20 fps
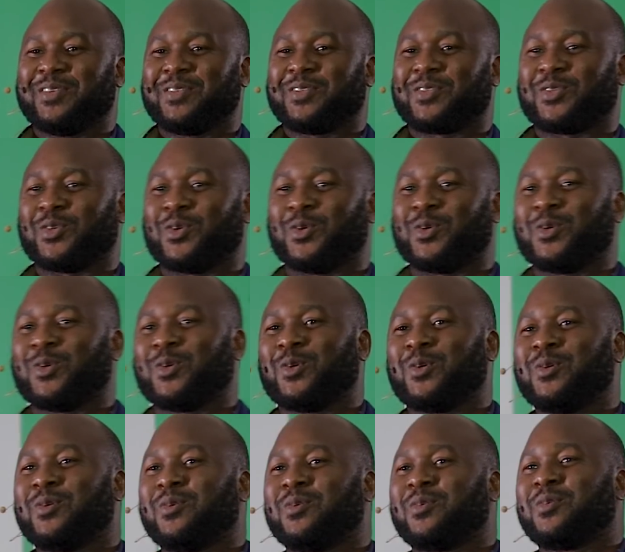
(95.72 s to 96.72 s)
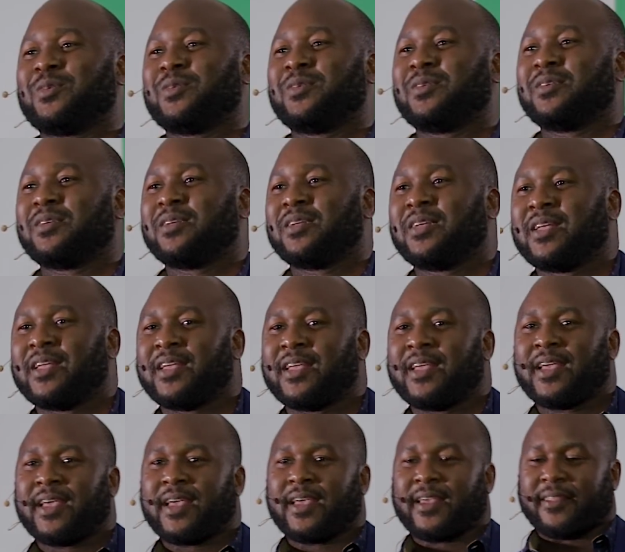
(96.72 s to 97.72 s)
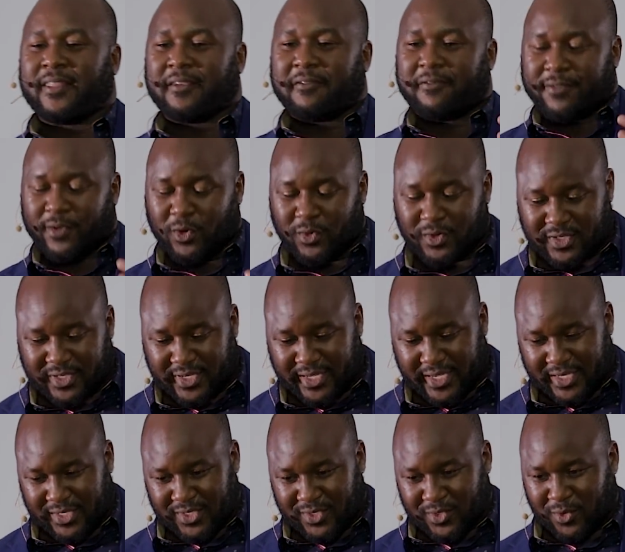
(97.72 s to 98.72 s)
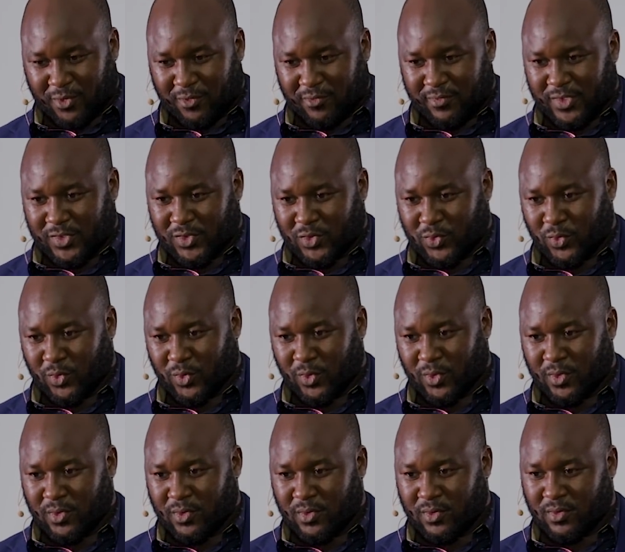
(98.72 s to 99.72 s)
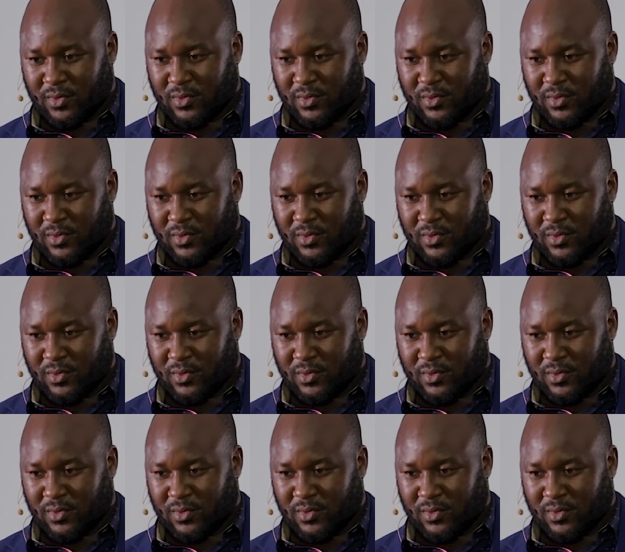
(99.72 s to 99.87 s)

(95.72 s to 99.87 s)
So the front gate of the school